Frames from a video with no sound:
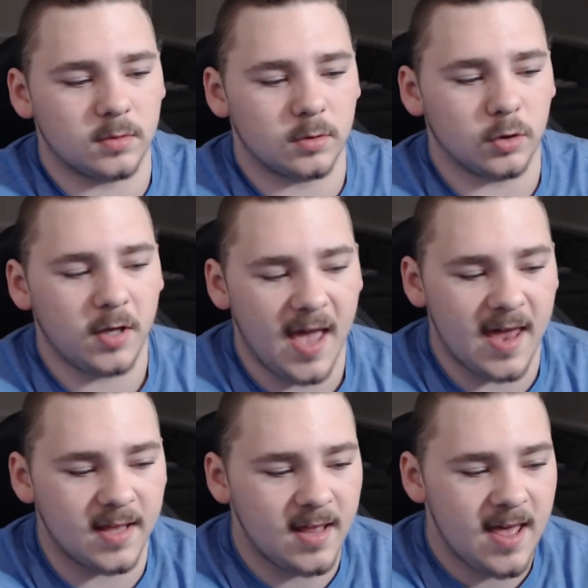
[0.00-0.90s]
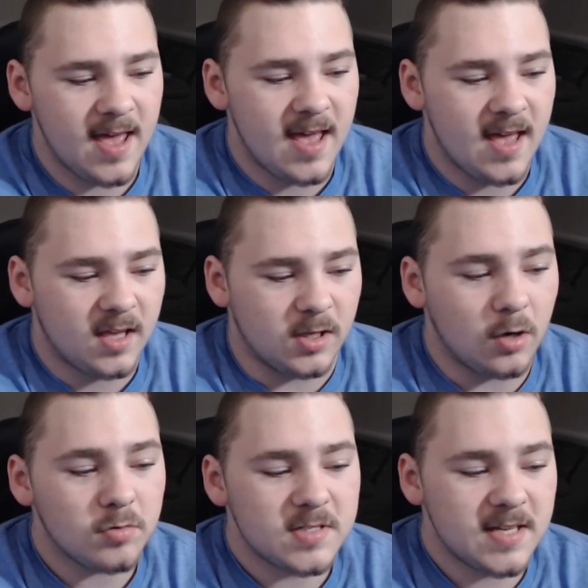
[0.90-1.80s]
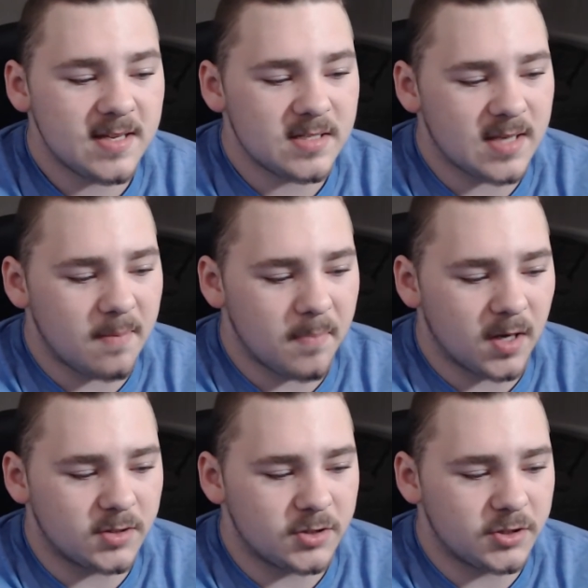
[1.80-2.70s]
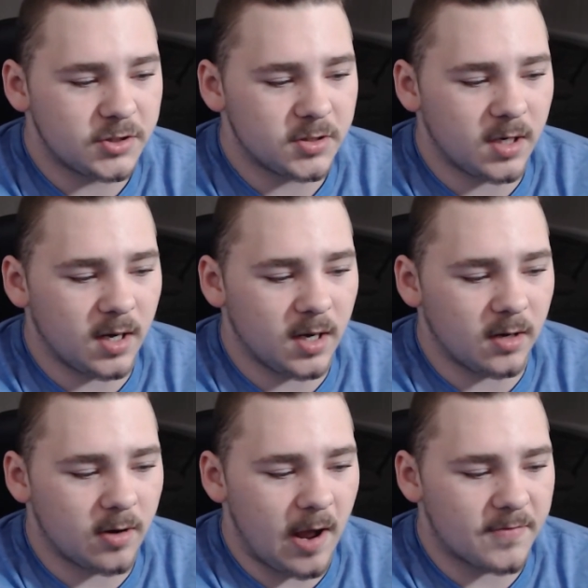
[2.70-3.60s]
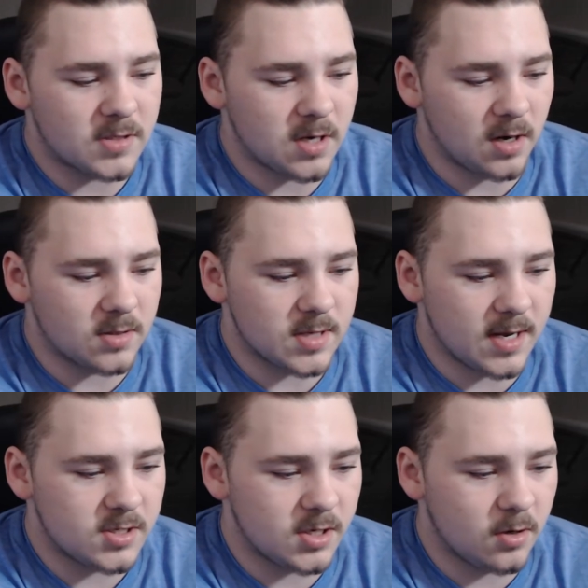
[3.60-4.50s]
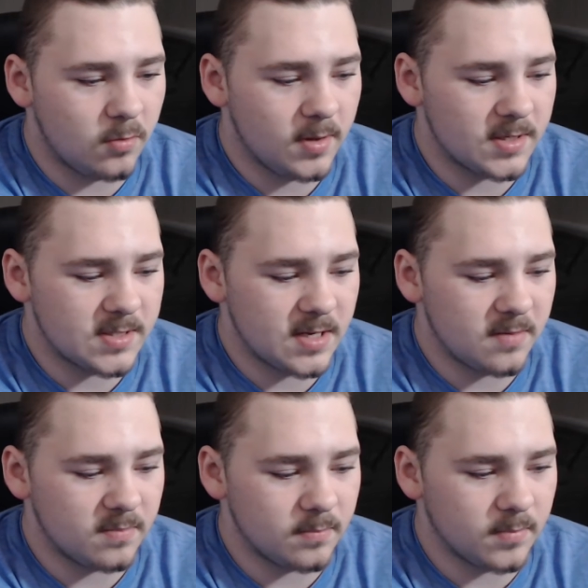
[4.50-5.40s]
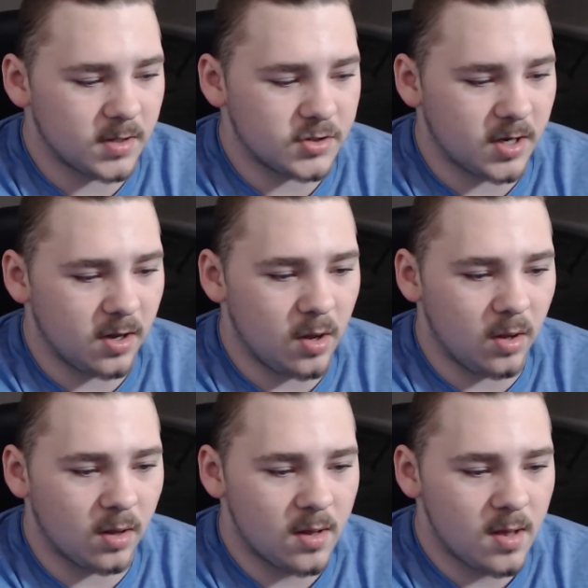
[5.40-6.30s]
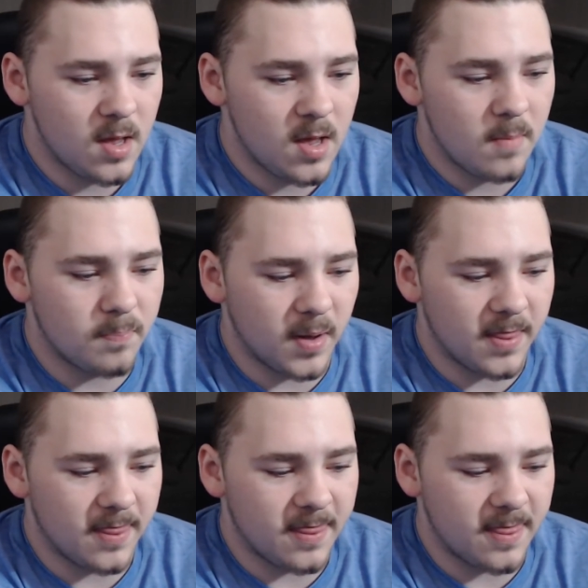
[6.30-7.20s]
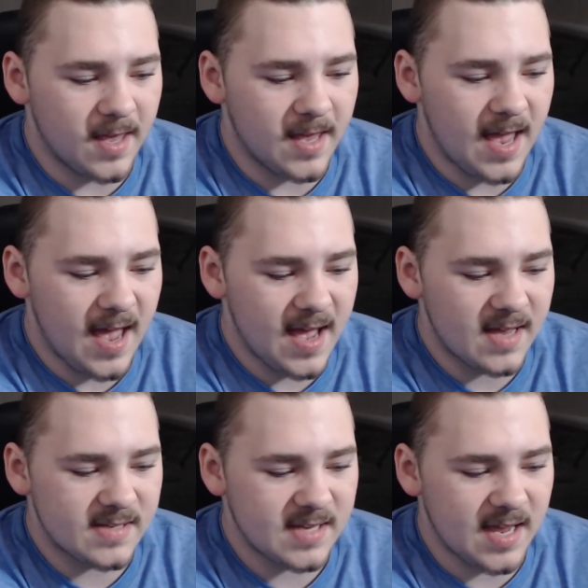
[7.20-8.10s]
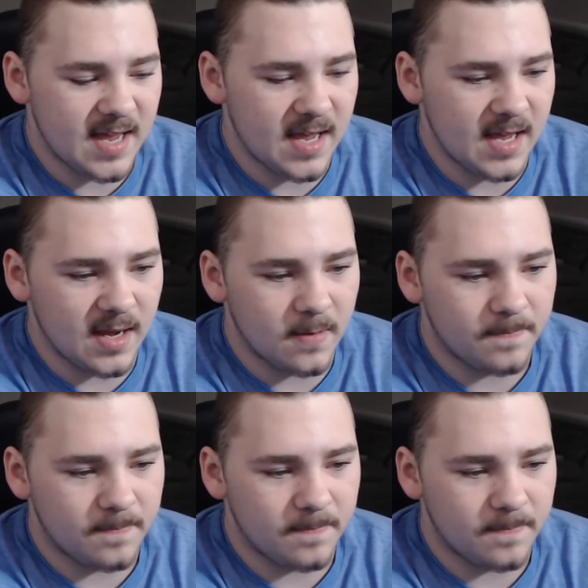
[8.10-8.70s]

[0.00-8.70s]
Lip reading: look at it, you don't see this on much graphics cards. Actually, you don't really see much at all. But it has a